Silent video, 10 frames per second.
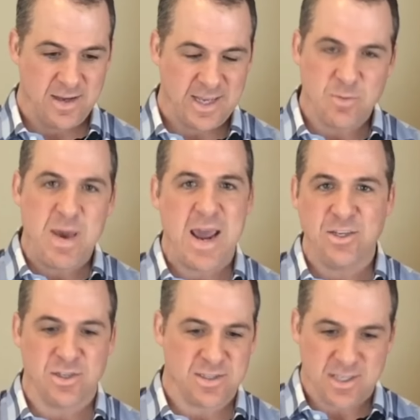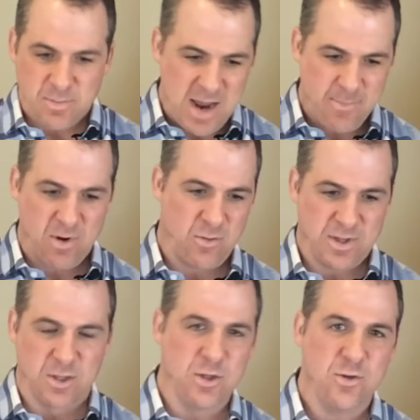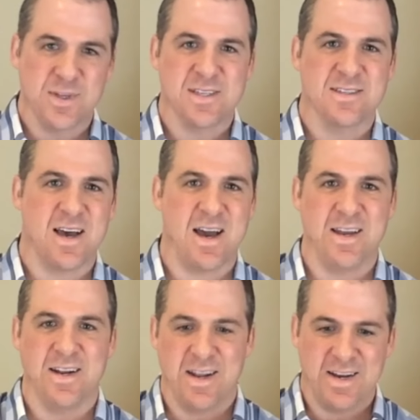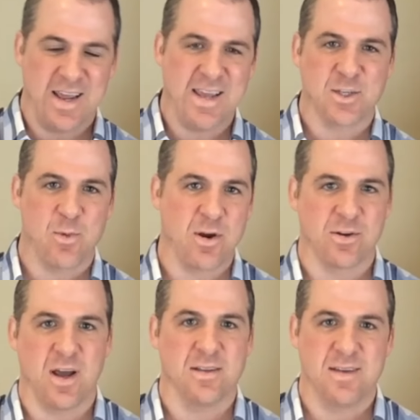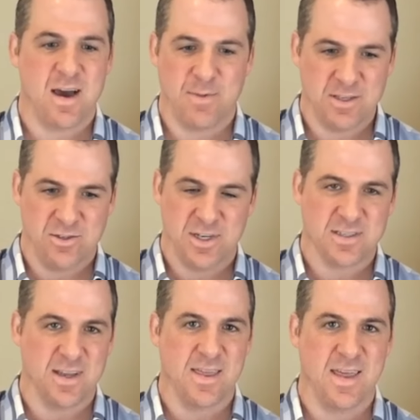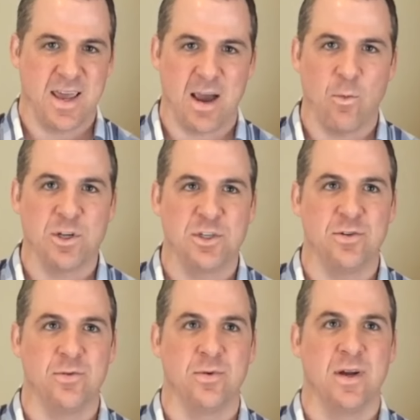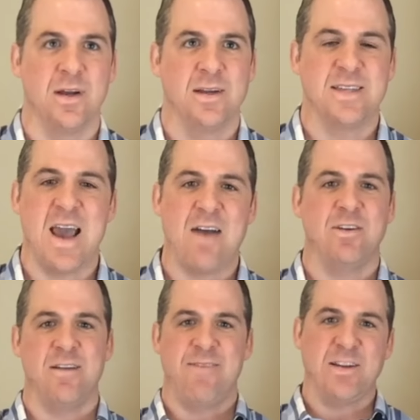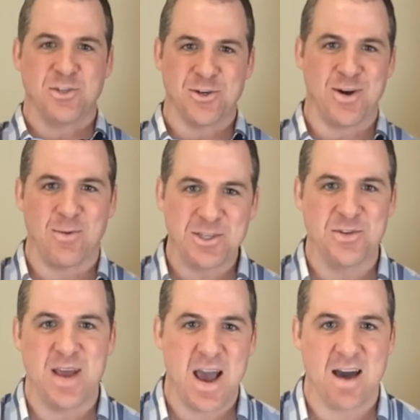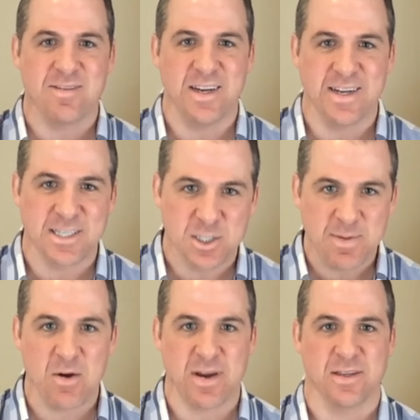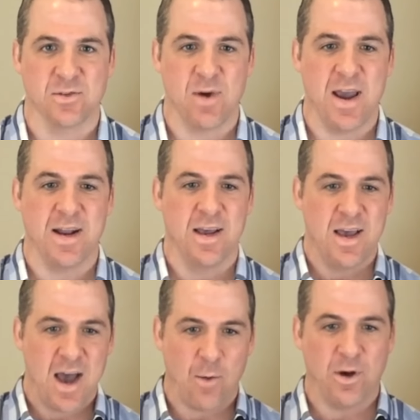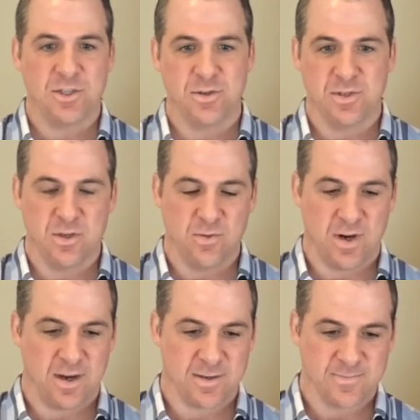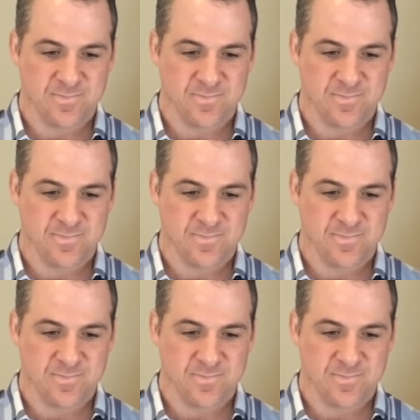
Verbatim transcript: it's pages, it's paper with glue on the side and, and ink sprinkled on top. It's just a thing. I want you to have an adventure. I want you to have an experience, right? I want you to, uh,